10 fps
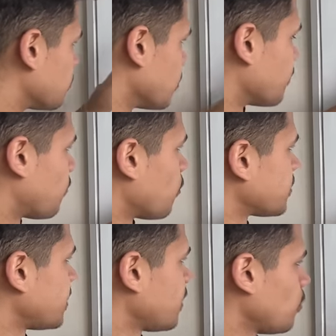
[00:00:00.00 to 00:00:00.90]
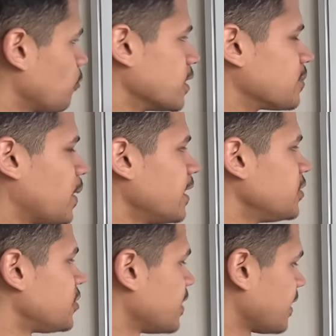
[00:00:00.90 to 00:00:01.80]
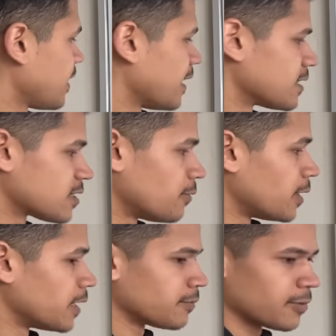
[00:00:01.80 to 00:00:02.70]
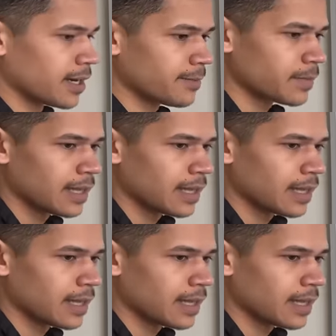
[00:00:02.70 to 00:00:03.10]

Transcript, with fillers: reinforcing, what's punishing, and so on, right?